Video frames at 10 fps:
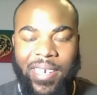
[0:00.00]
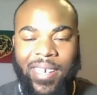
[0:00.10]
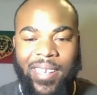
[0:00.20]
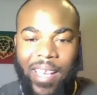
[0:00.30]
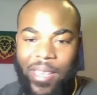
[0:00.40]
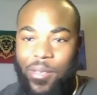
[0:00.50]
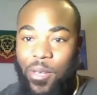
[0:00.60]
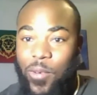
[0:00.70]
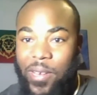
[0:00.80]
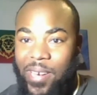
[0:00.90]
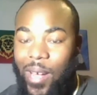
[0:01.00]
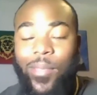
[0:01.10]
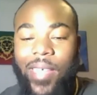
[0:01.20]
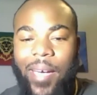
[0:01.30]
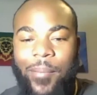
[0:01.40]
Like you wouldn't know
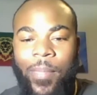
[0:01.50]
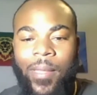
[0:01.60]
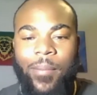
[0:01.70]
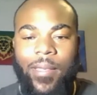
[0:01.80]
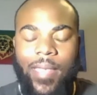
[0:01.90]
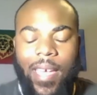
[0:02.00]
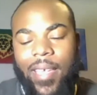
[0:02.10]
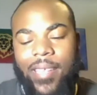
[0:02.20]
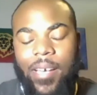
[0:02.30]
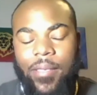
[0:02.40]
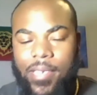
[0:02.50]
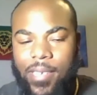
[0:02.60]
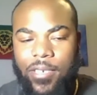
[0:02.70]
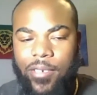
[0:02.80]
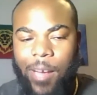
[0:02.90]
that, but that's how this
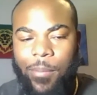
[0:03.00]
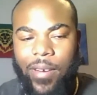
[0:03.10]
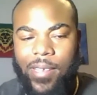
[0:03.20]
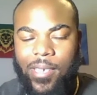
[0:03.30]
country operates.